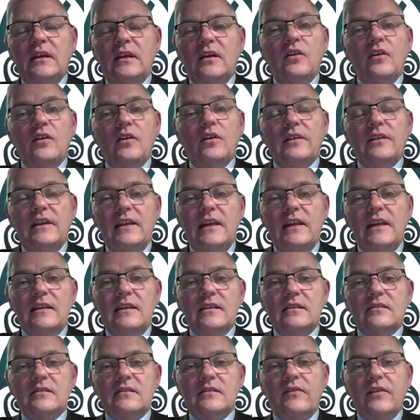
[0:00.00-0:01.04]
All they
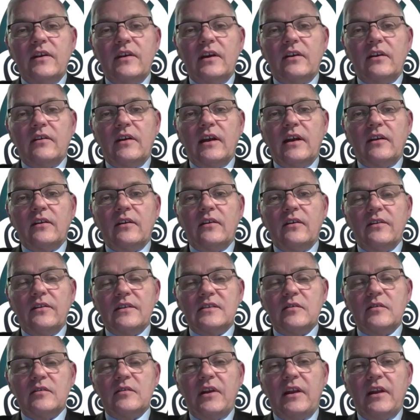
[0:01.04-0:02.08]
need is a fair crack on the
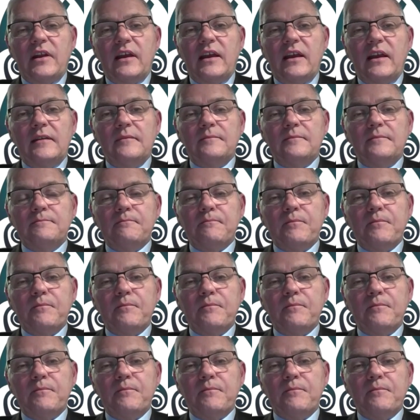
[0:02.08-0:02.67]
supply.